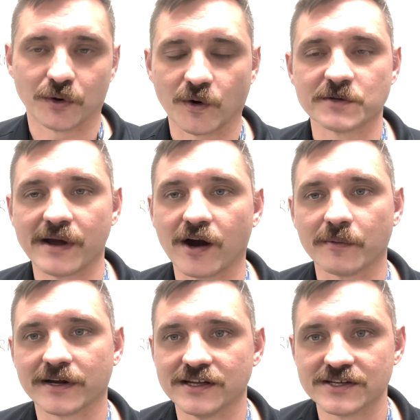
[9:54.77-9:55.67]
horsepower
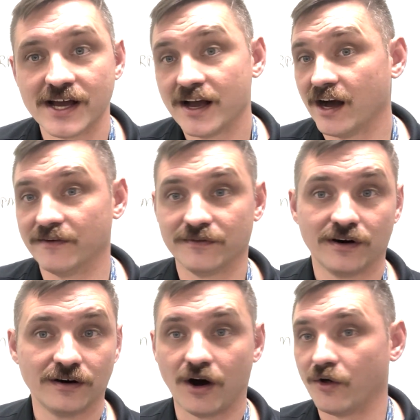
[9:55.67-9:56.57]
because of
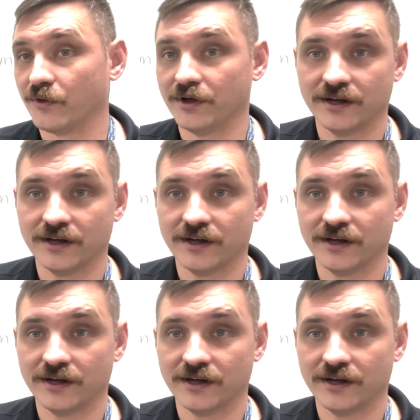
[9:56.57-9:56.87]
all